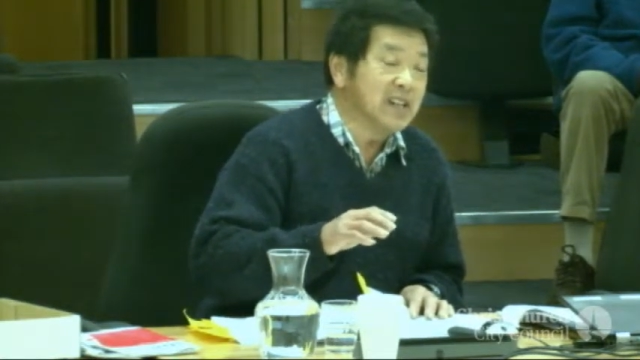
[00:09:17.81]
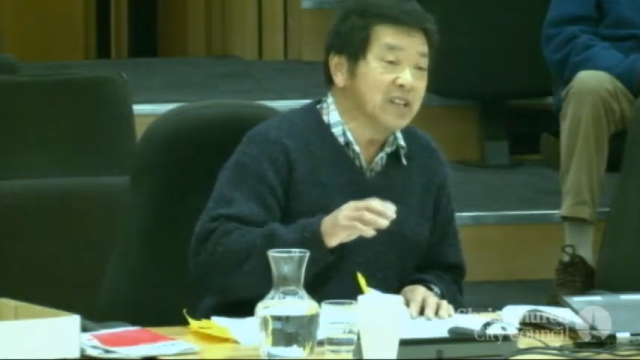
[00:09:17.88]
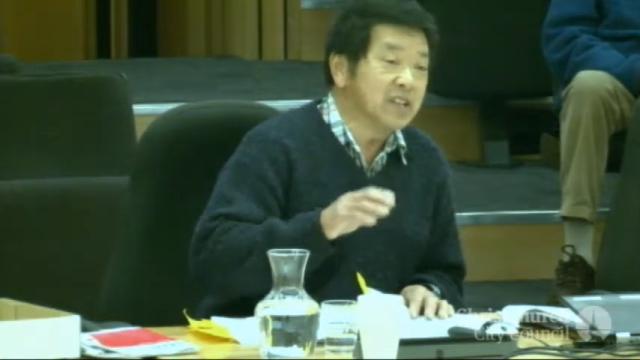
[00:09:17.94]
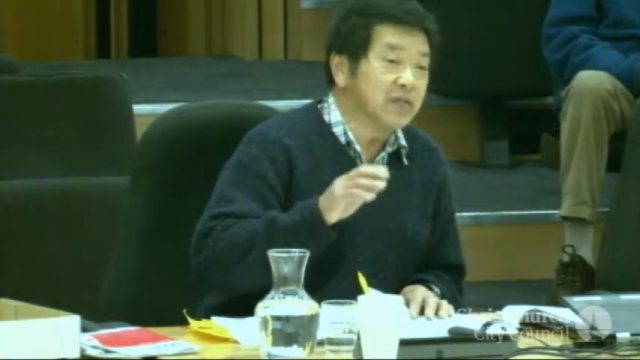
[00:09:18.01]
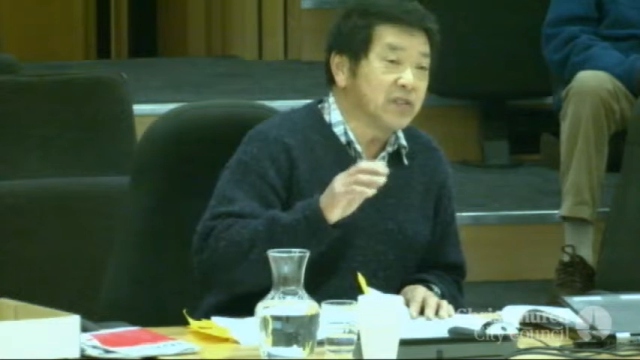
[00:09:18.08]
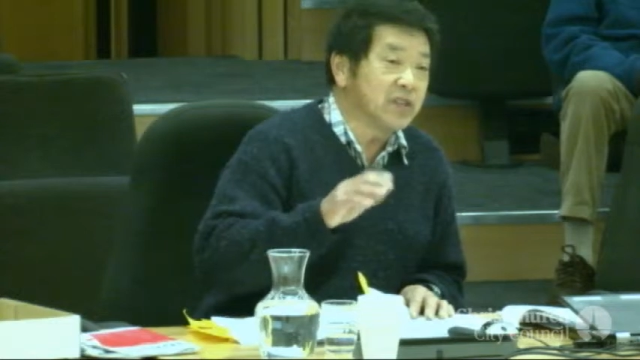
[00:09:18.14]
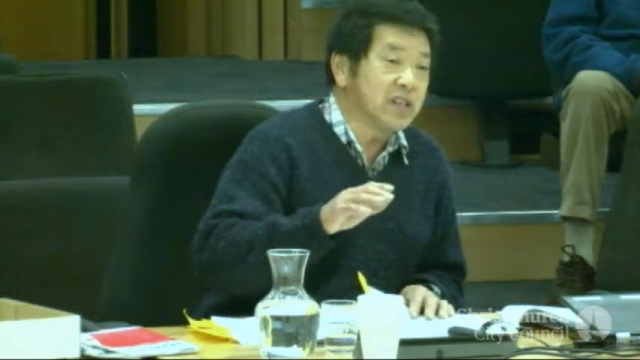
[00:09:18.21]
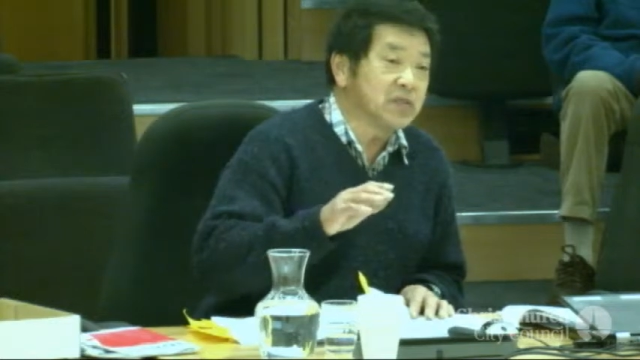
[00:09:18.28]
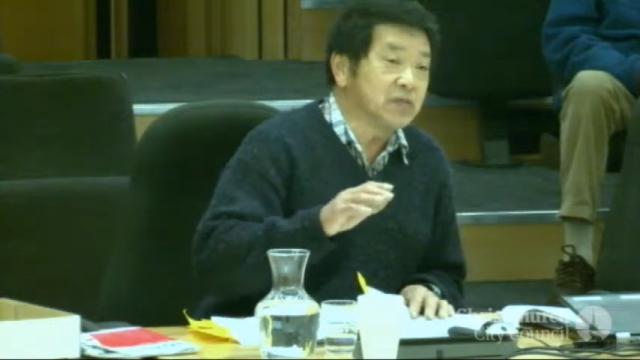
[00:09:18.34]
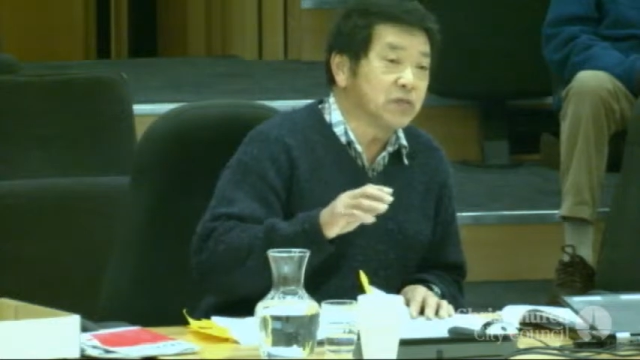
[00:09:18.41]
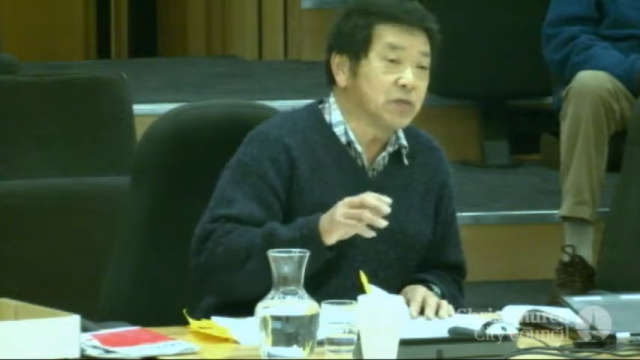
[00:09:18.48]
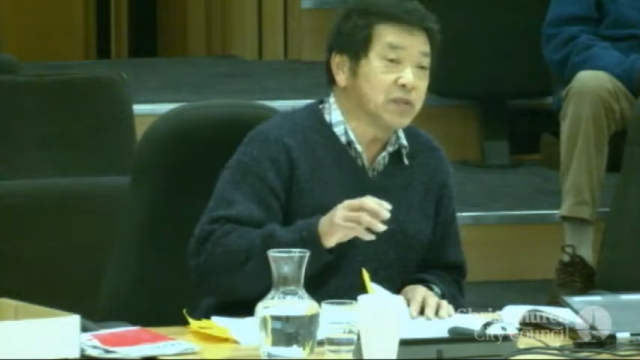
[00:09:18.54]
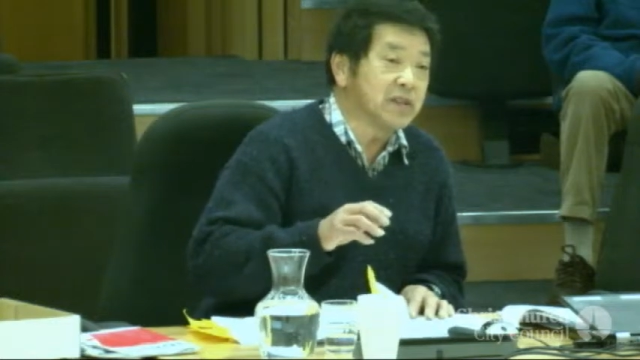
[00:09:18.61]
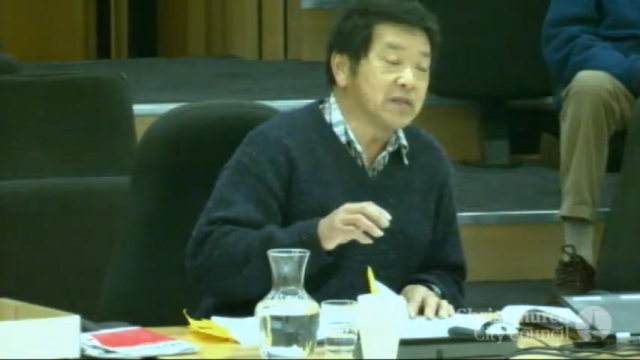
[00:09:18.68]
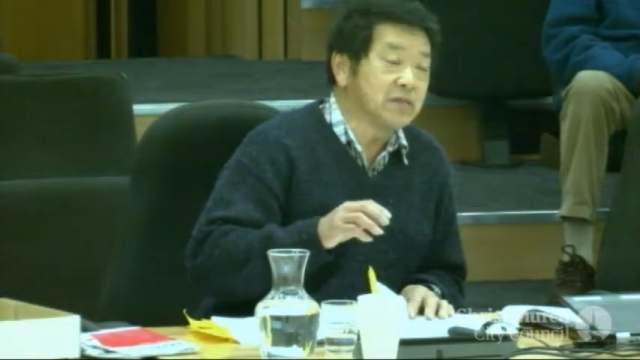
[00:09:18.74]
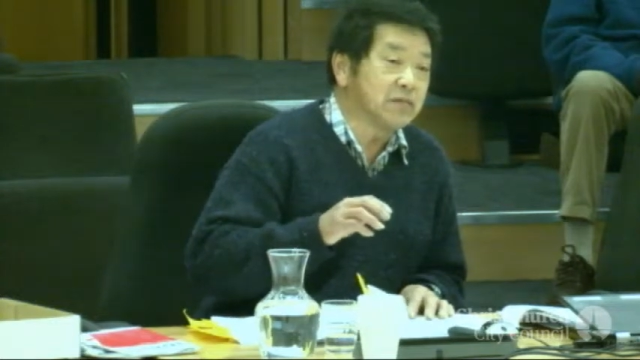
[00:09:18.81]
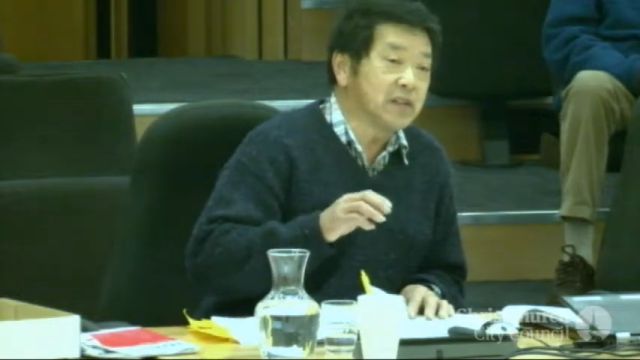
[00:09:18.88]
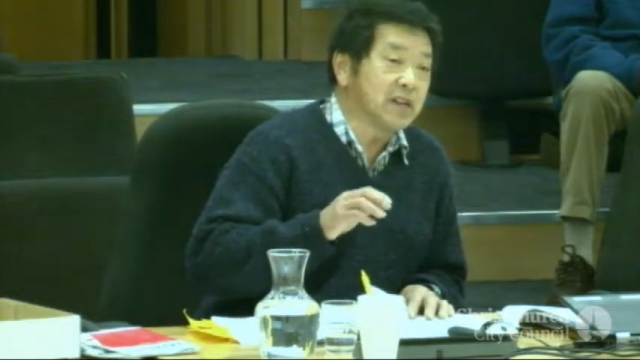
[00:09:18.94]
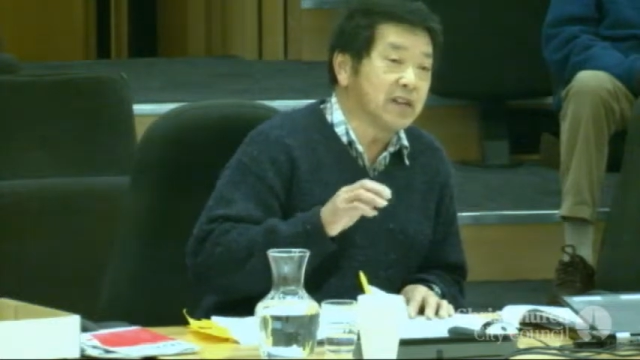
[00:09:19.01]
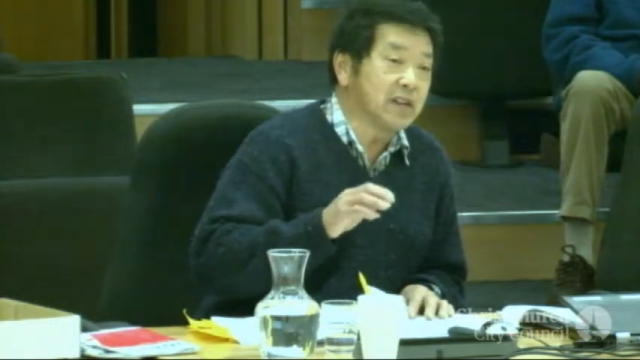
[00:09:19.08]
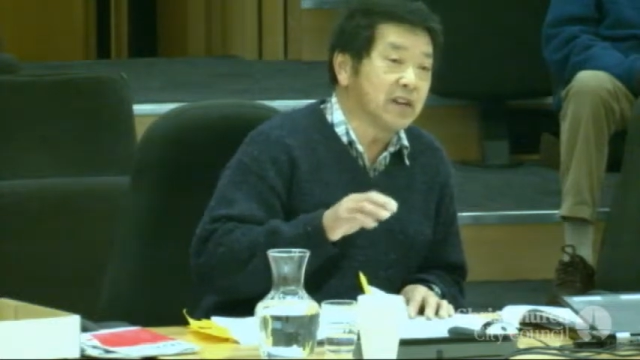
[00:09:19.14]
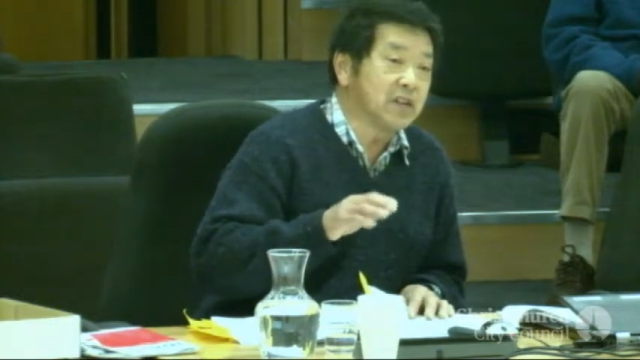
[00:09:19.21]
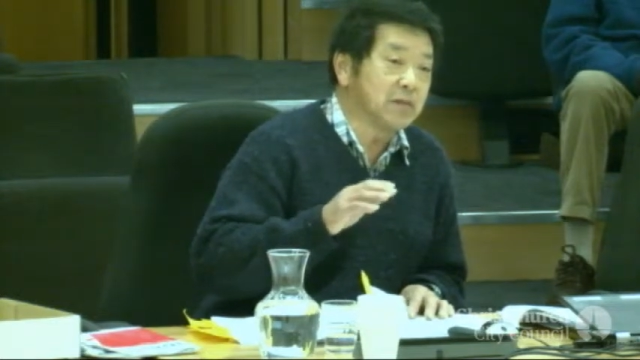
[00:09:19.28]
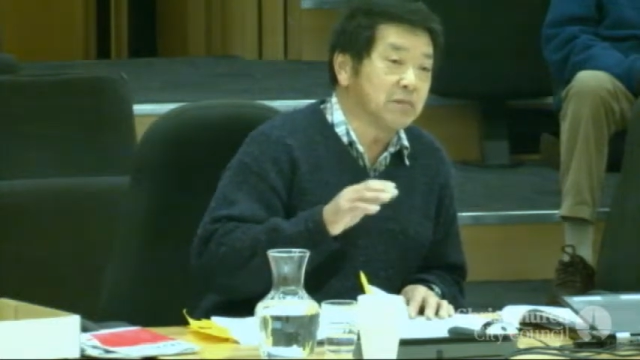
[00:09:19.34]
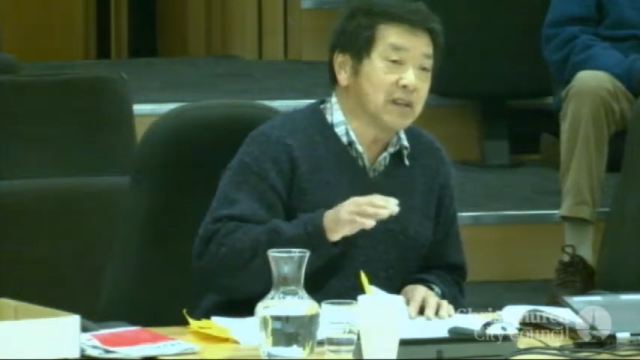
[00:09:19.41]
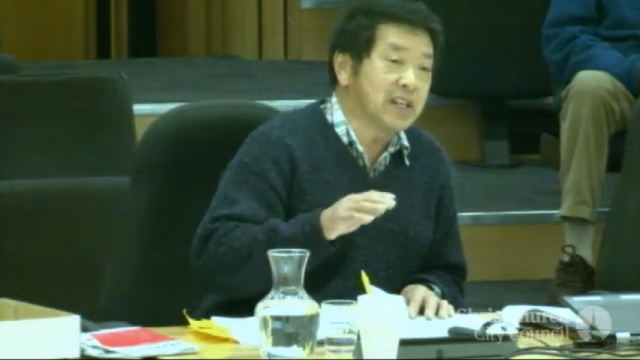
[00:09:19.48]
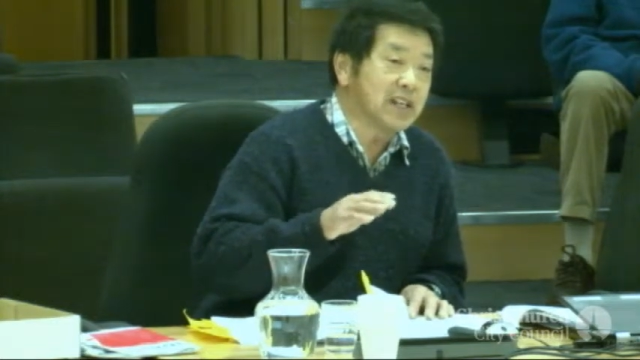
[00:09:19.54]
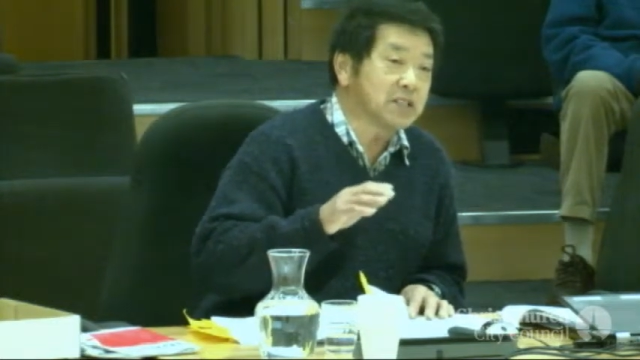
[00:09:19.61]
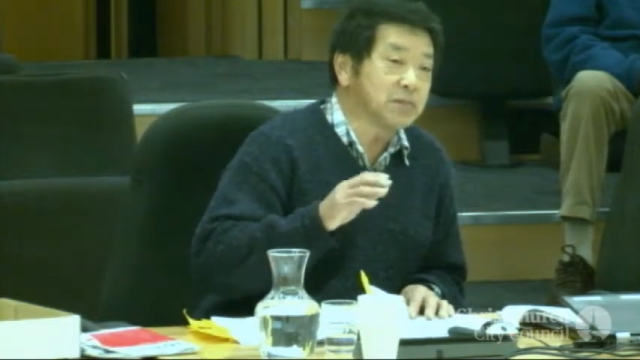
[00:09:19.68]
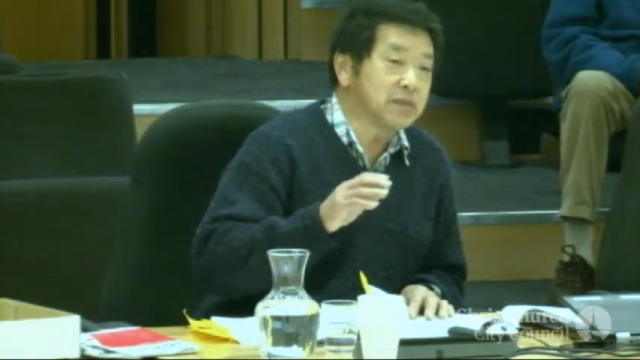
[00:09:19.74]
The Variation 48 only
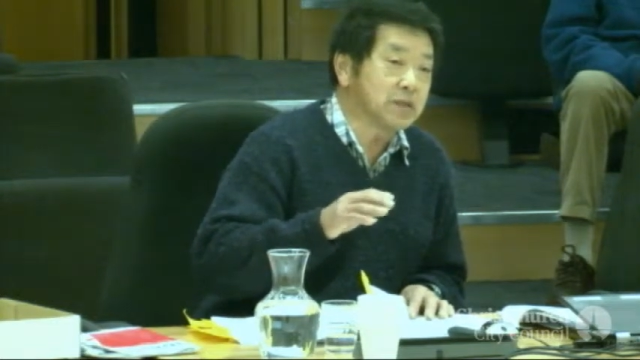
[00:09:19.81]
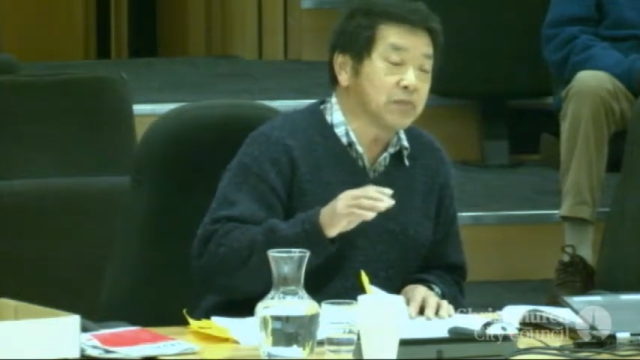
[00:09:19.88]
allows me